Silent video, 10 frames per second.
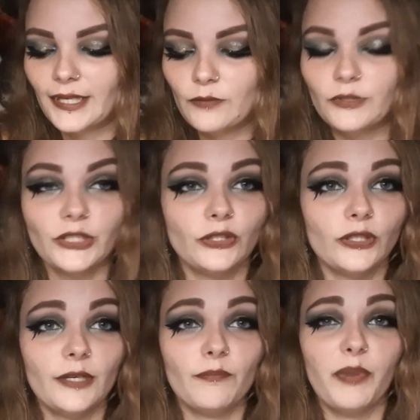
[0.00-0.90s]
It was
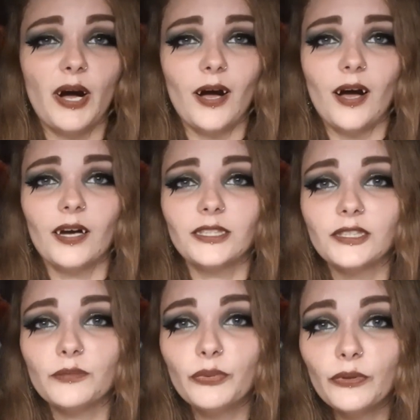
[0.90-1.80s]

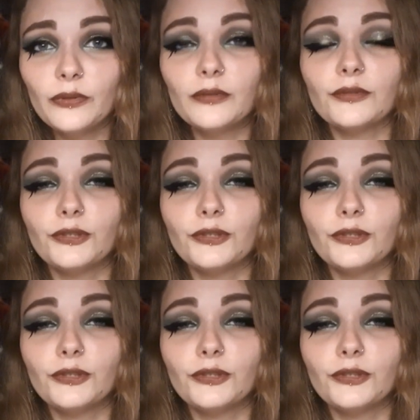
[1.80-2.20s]
impossible